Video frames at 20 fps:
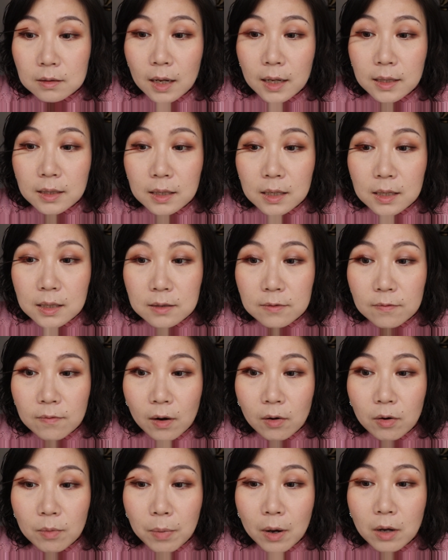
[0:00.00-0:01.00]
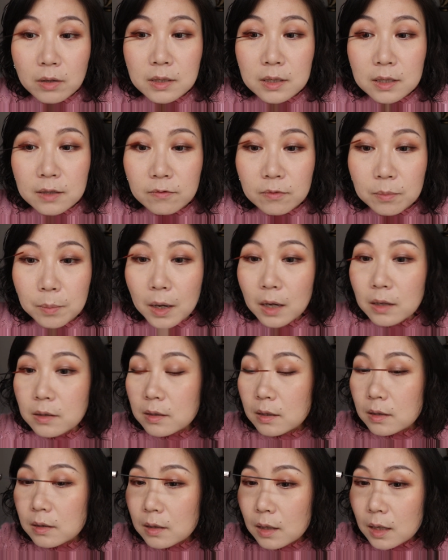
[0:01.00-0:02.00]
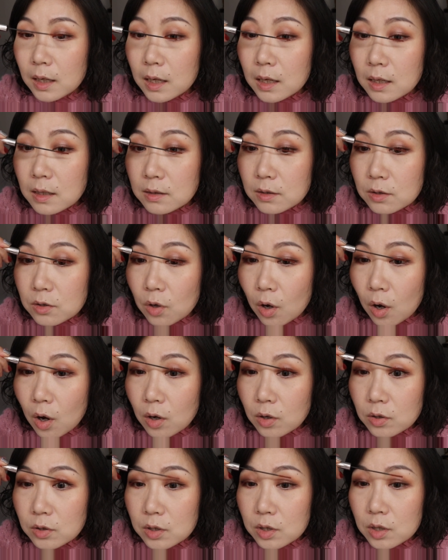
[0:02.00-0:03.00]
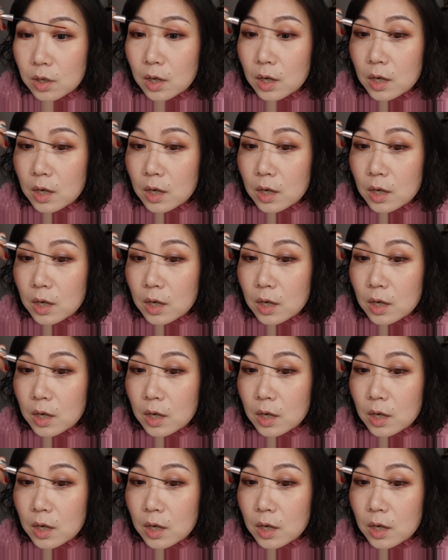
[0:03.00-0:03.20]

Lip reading: and he's a very positive person. He's not